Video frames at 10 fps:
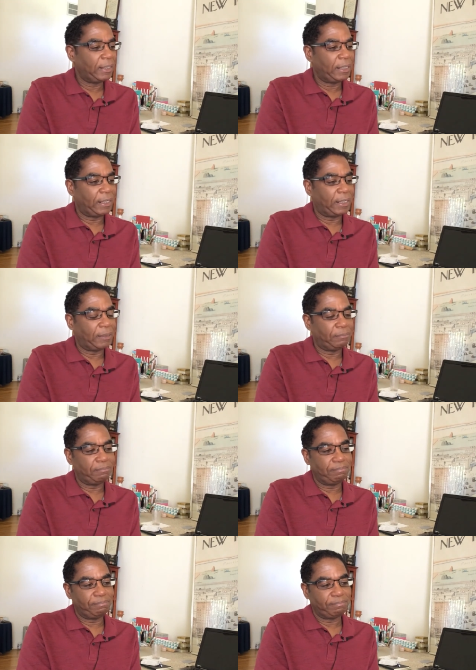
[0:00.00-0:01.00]

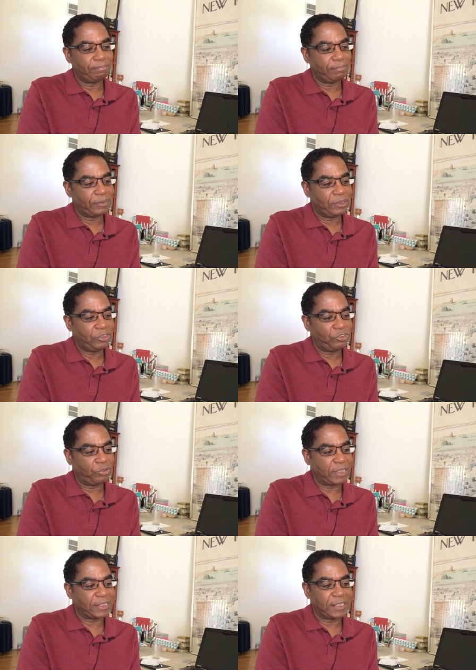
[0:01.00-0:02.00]
um,
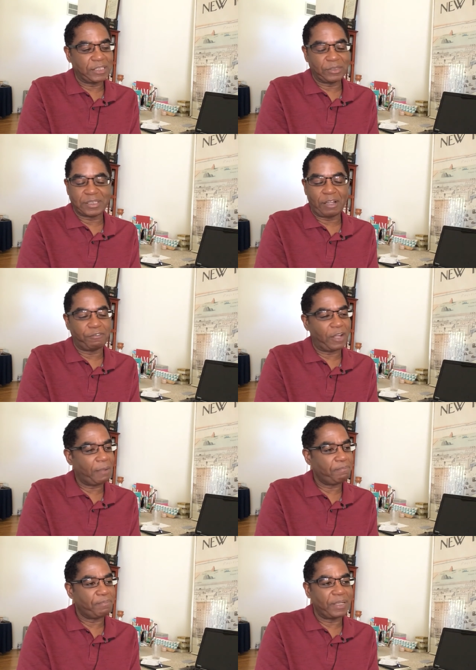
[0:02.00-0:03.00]
dressing yourself
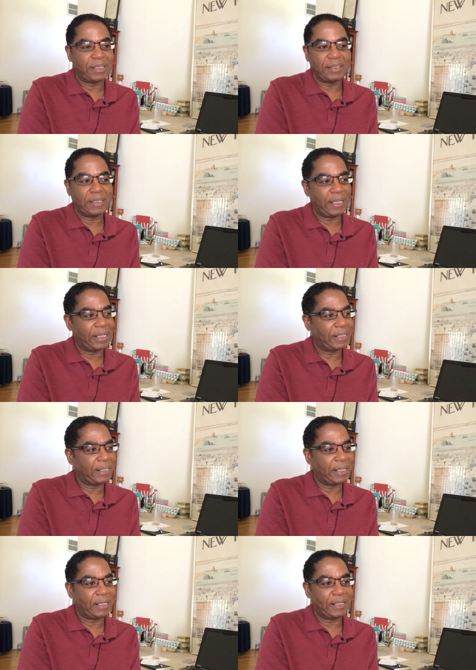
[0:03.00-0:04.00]
up and and
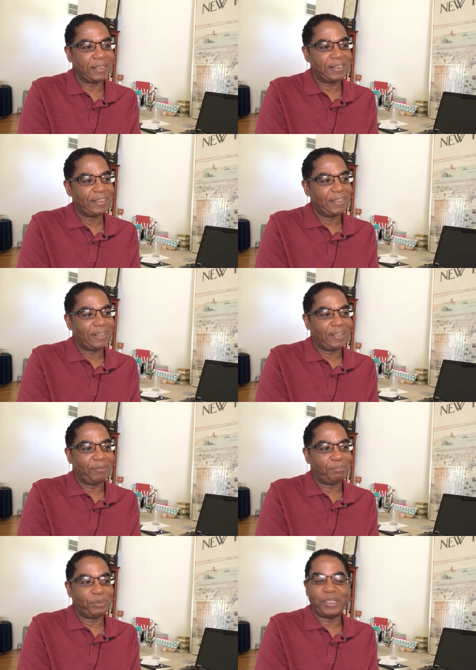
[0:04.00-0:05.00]
uh, uh,
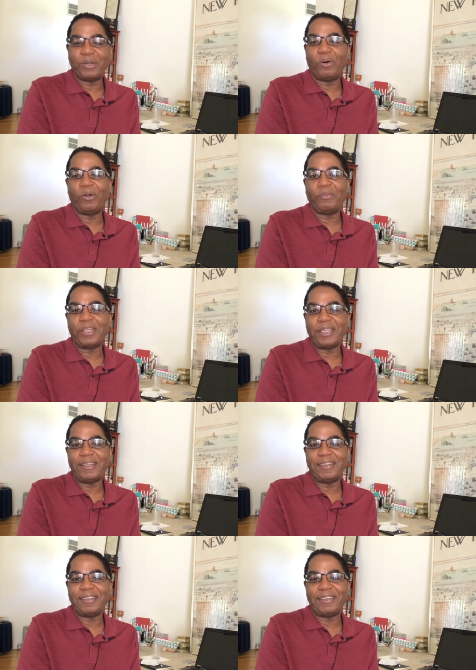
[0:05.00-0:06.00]
putting all
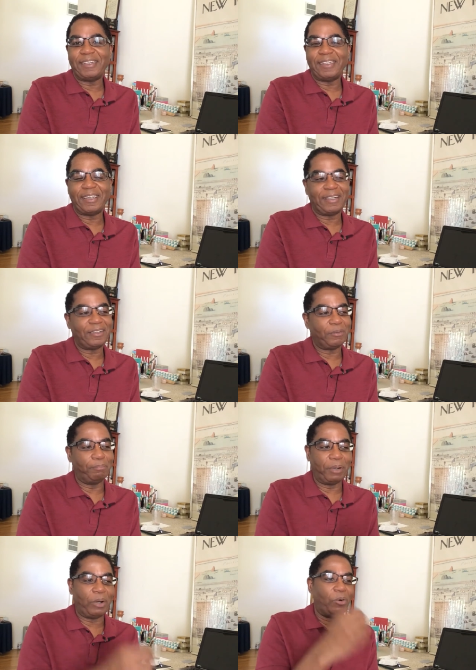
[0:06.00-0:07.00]
the the uh, the
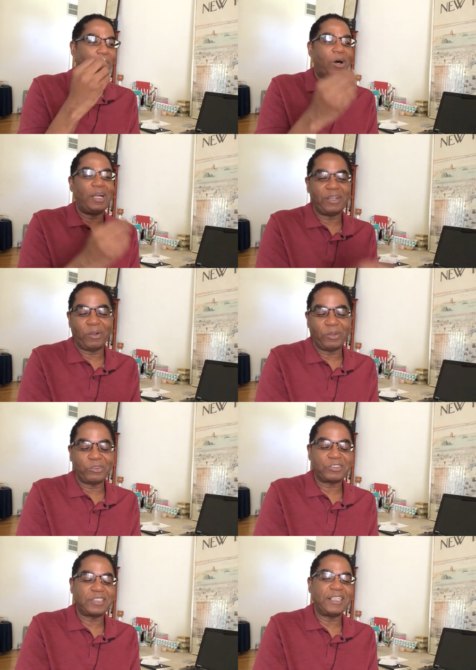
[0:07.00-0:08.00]
bow on and all
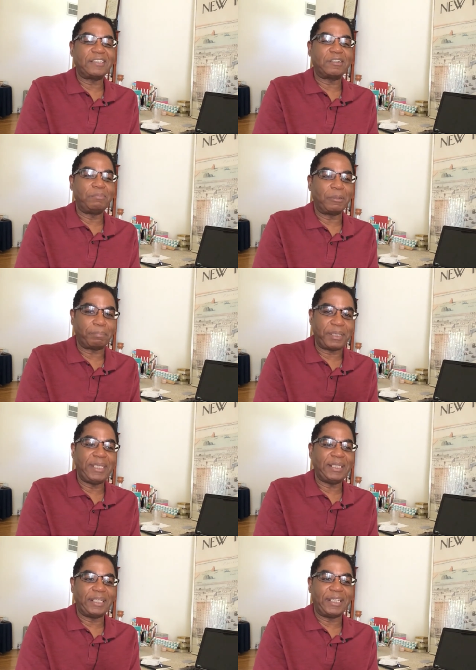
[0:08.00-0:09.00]
those things to be
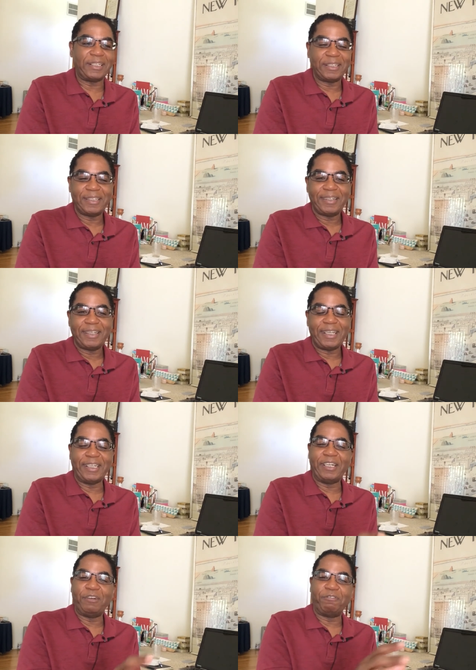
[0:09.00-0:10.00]
appealing in
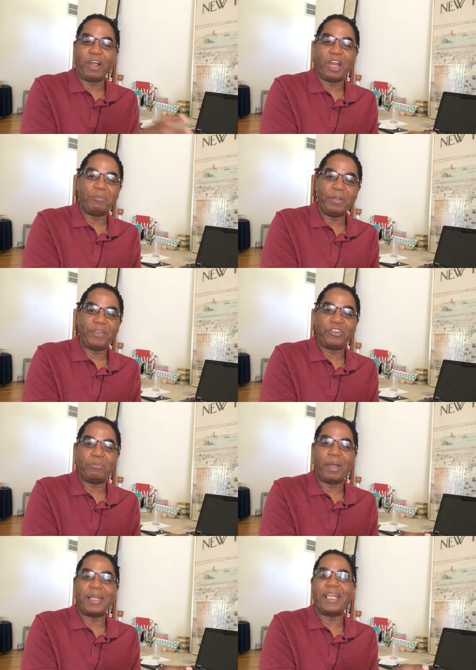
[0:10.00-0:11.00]
an environment that you
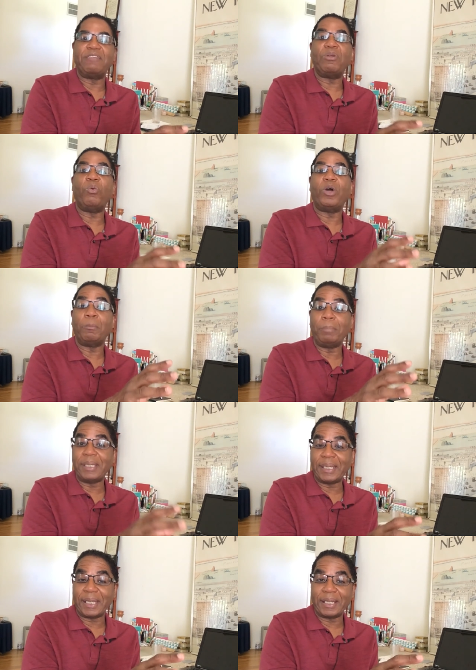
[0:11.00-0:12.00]
might not even want to
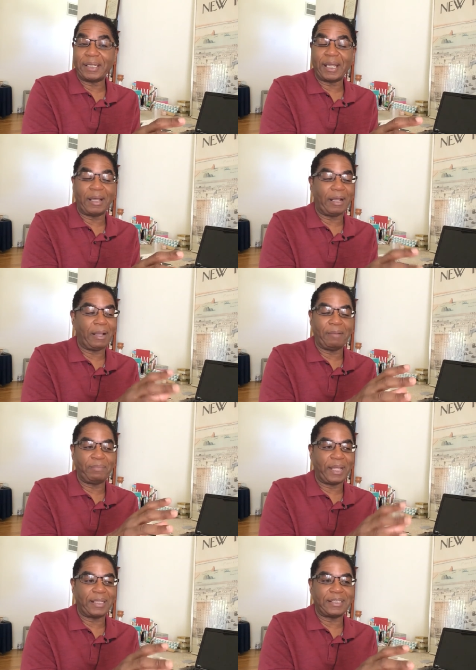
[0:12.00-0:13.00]
be in. Now, I, am
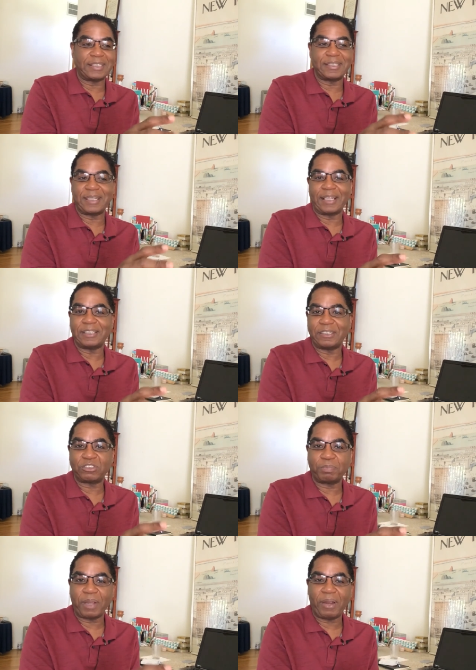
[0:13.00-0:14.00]
not. This is not to
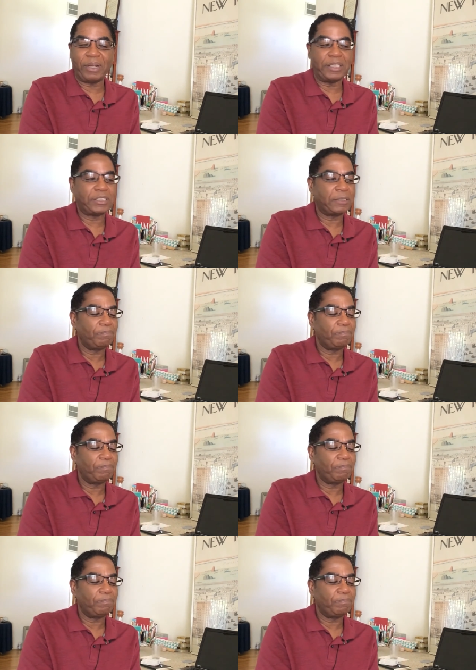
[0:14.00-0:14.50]
disparage